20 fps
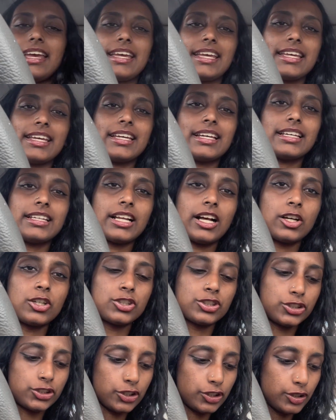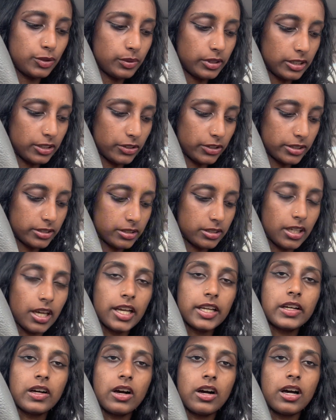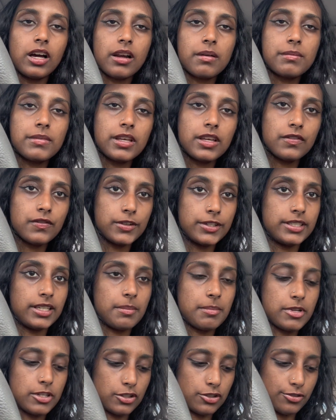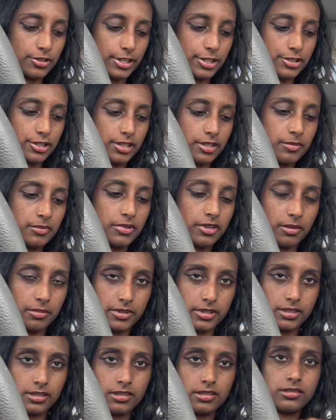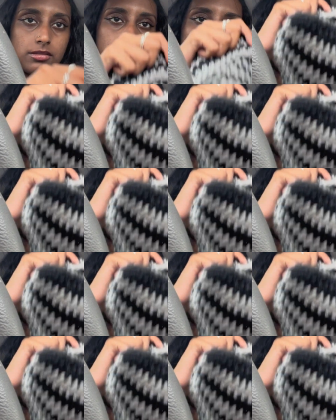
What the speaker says: and I'll show you what it looks like on me for demonstration purposes,